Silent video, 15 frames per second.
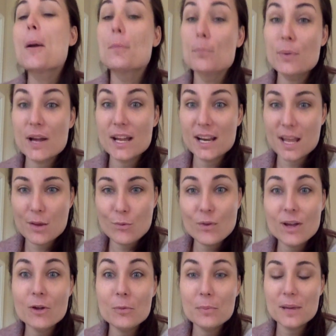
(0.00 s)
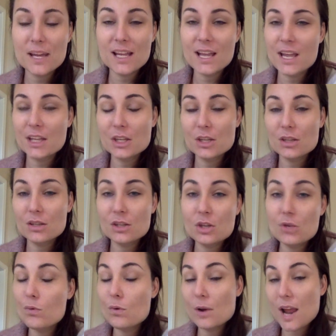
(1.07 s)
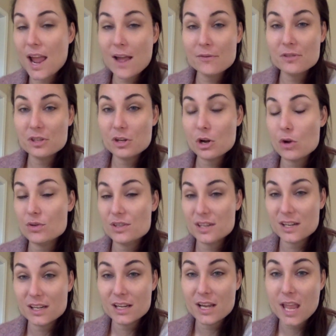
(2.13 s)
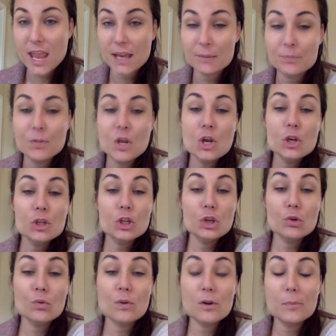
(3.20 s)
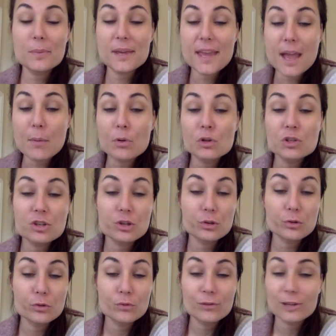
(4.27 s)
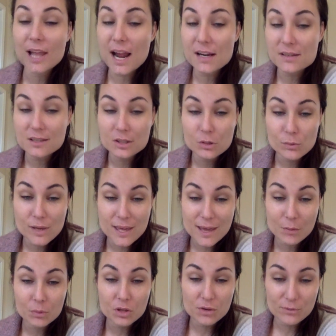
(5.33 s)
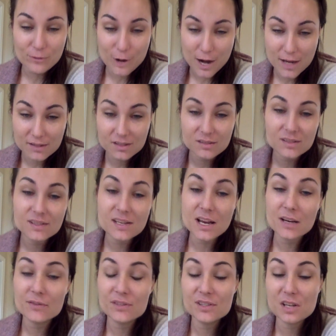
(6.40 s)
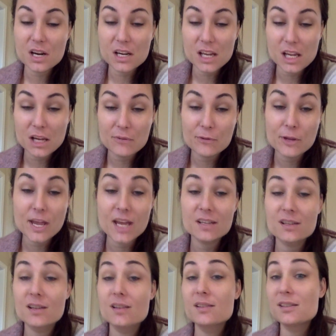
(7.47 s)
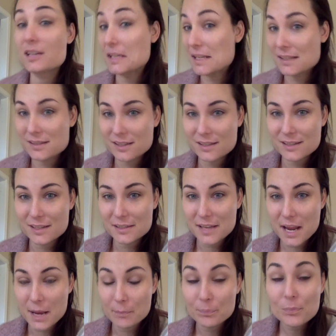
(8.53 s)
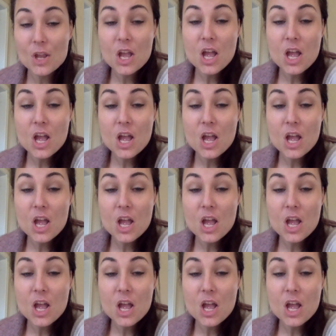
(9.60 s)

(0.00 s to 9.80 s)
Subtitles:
but it will be, and you won't have to go study again. You will be able to relax on the weekend with your friends instead of studying for that statistics exam.